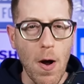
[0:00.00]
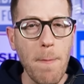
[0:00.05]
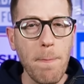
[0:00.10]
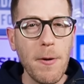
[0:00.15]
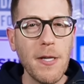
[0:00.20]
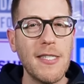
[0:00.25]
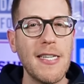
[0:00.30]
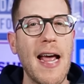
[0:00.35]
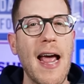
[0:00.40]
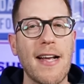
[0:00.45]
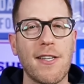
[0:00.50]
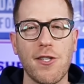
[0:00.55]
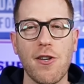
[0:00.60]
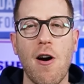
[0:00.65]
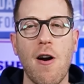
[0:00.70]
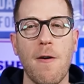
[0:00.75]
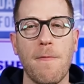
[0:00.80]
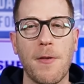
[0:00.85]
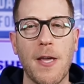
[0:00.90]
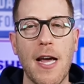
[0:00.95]
Trump
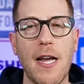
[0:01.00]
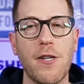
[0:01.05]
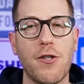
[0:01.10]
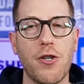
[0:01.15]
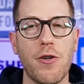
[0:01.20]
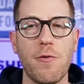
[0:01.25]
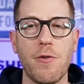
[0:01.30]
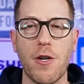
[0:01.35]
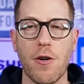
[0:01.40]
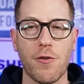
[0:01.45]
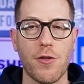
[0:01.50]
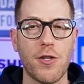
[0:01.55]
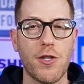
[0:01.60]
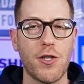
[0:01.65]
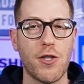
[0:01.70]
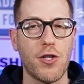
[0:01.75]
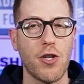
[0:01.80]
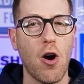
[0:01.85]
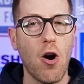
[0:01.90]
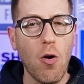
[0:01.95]
attacks RFK Jr.
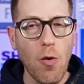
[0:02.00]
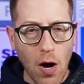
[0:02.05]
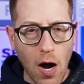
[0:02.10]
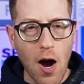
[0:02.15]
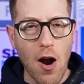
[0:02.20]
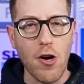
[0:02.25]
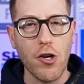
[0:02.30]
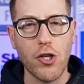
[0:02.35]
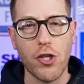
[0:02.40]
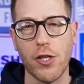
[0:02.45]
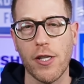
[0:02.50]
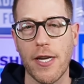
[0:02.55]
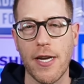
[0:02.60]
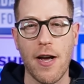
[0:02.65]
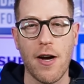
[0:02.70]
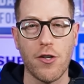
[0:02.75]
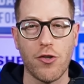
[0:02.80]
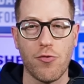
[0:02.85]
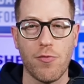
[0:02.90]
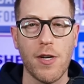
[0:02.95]
so
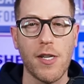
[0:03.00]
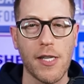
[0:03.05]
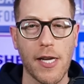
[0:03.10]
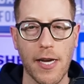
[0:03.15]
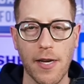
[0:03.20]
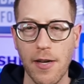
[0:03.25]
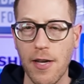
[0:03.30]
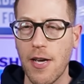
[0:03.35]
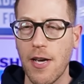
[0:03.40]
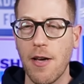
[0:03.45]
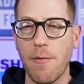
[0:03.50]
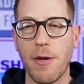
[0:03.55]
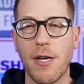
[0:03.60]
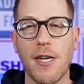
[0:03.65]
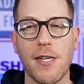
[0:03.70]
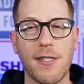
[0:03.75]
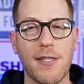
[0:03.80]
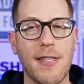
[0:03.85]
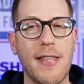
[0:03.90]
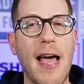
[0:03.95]
harshly on drilling
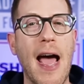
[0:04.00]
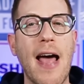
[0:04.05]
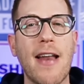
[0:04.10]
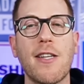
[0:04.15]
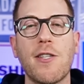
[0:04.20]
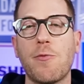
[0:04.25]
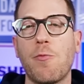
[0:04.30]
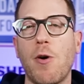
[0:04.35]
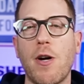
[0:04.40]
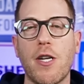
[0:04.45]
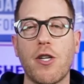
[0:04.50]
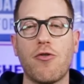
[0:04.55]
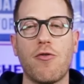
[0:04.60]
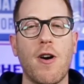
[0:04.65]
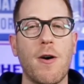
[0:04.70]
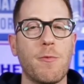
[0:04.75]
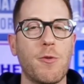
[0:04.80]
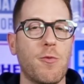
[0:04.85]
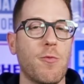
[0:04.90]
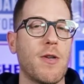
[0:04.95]
because that is one of
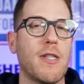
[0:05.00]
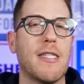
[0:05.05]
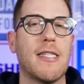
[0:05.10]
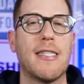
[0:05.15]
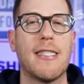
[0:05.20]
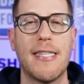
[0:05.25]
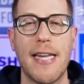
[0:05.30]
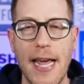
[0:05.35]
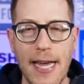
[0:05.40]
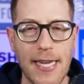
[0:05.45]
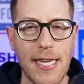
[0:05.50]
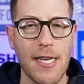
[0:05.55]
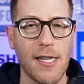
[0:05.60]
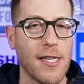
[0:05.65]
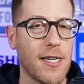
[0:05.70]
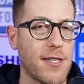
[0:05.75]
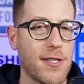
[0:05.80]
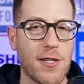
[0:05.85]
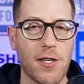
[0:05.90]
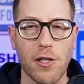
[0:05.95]
Trump's
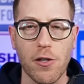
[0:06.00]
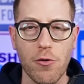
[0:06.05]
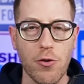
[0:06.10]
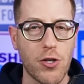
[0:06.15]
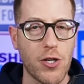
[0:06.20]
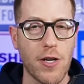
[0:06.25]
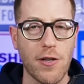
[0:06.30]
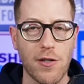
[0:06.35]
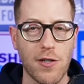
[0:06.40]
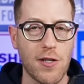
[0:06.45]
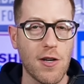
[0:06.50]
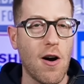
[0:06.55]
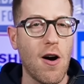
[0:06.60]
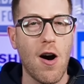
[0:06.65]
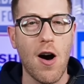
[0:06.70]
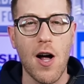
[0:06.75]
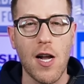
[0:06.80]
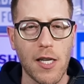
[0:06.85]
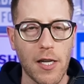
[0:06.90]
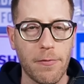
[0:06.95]
ridiculous solutions to
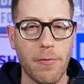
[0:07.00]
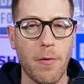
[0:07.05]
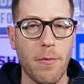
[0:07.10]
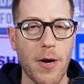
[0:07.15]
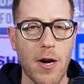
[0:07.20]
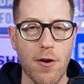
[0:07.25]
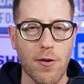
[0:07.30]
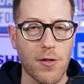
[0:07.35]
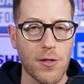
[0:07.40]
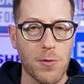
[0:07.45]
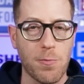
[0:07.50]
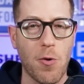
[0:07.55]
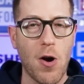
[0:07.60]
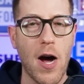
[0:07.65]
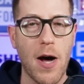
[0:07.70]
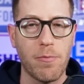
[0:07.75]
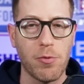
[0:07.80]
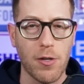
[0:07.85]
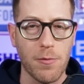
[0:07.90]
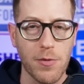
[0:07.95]
all of America's
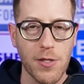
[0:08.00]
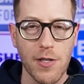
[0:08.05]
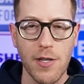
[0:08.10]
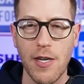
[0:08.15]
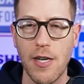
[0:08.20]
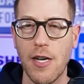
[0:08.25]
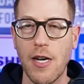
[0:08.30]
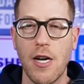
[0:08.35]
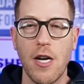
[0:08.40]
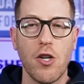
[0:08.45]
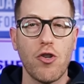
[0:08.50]
problems.